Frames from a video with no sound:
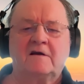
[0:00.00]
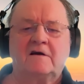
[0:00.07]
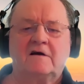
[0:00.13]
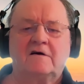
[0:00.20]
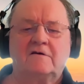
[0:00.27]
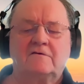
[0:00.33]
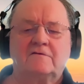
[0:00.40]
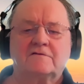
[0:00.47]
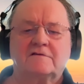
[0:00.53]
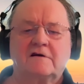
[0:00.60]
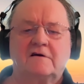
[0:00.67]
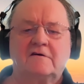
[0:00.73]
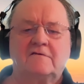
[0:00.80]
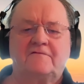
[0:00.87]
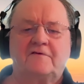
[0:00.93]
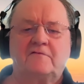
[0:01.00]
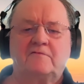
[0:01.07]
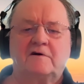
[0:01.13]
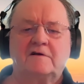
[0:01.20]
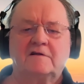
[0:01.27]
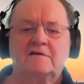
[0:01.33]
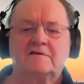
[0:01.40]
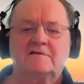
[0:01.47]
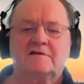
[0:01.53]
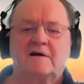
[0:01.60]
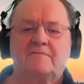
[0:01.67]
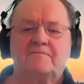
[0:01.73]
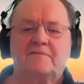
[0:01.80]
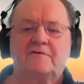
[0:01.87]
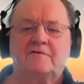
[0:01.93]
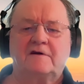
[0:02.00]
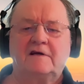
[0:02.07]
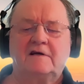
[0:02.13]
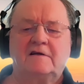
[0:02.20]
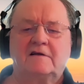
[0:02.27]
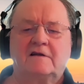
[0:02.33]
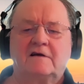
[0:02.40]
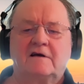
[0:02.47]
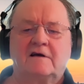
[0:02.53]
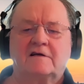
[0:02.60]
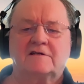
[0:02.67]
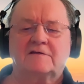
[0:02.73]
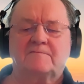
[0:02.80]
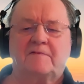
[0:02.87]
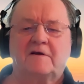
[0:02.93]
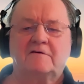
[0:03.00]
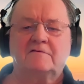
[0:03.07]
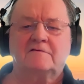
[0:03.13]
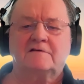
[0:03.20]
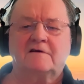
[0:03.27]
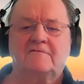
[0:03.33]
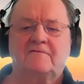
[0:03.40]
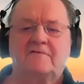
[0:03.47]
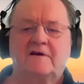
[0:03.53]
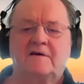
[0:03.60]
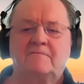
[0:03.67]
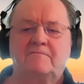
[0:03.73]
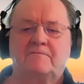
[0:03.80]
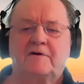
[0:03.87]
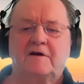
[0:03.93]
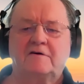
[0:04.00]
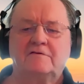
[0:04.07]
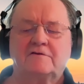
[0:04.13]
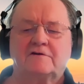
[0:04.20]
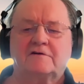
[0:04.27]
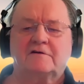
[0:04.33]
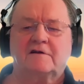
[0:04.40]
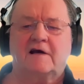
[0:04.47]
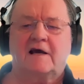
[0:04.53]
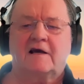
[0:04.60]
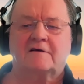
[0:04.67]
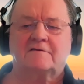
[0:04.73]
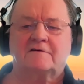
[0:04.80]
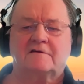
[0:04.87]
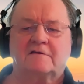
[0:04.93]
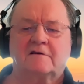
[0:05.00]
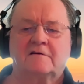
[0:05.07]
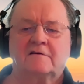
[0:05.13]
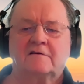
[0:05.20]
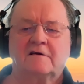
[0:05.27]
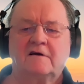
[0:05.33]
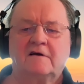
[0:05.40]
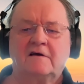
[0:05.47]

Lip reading: and also for 1 submarine explosive implosion accident,